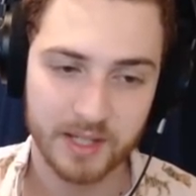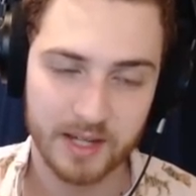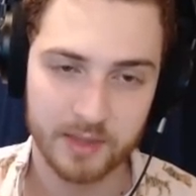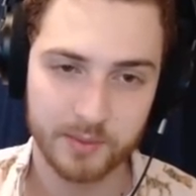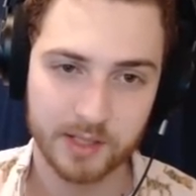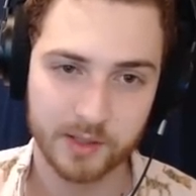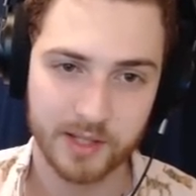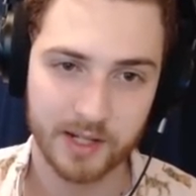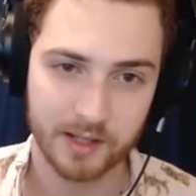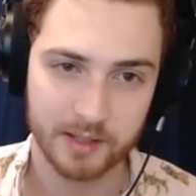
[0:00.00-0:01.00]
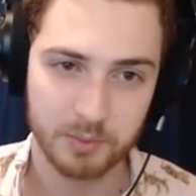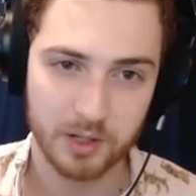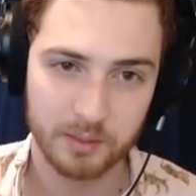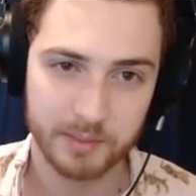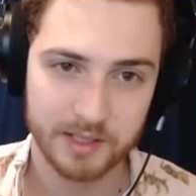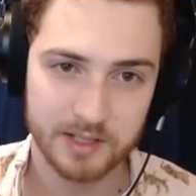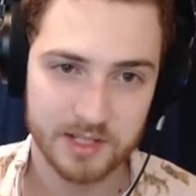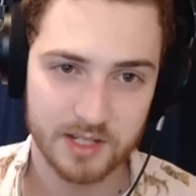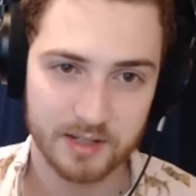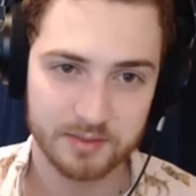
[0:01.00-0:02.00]
then we can look at getting like Brahmin and
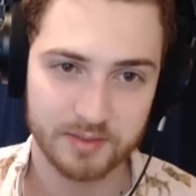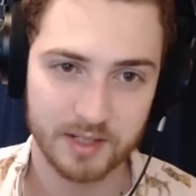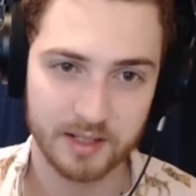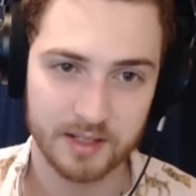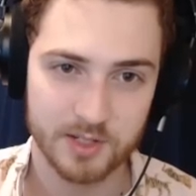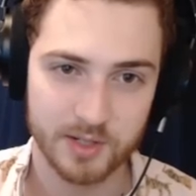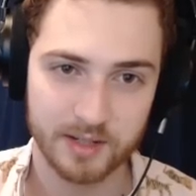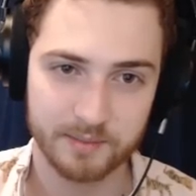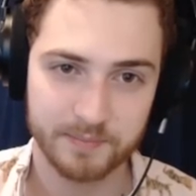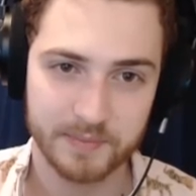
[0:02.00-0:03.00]
stuff. So yeah.